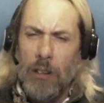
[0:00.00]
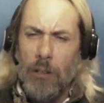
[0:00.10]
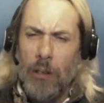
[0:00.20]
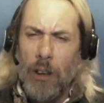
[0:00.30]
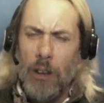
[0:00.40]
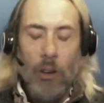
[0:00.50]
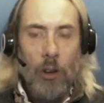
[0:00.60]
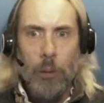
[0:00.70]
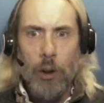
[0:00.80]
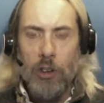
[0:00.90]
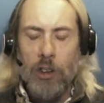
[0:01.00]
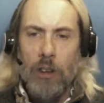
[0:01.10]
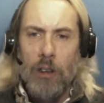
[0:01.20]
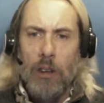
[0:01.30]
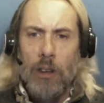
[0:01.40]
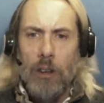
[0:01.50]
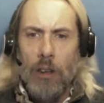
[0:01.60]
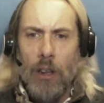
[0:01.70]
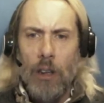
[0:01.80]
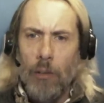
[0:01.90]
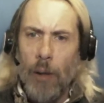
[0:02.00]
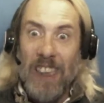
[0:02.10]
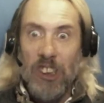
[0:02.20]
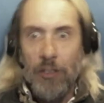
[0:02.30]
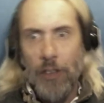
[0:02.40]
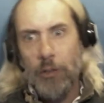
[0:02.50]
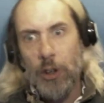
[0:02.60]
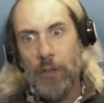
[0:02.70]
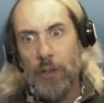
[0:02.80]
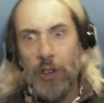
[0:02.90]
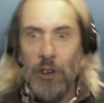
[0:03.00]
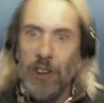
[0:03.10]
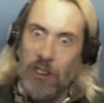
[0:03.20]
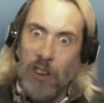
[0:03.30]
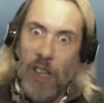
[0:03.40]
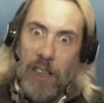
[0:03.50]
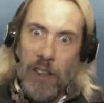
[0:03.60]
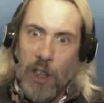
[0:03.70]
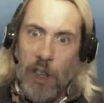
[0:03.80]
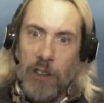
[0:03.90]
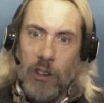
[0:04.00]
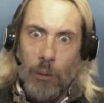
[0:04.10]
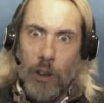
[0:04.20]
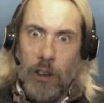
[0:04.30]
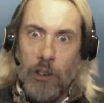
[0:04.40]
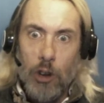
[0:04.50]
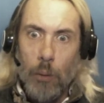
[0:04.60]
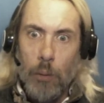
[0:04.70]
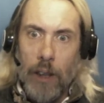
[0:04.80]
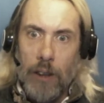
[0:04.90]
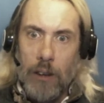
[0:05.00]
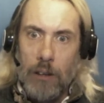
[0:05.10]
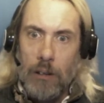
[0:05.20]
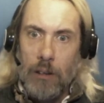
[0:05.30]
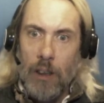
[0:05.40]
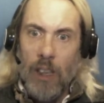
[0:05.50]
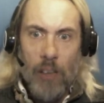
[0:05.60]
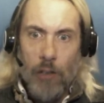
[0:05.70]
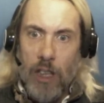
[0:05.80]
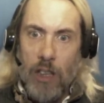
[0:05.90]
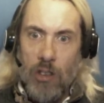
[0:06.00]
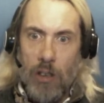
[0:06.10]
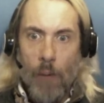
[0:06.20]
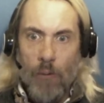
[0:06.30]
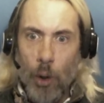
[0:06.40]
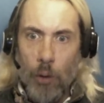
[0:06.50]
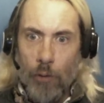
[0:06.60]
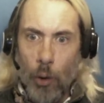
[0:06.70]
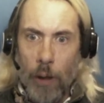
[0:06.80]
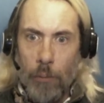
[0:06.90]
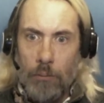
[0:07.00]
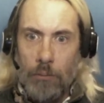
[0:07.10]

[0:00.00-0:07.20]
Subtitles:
Well, almost. My least favorite of the field that's likely to get somewhere is Joe Biden. If he gets it, I'm voting for him.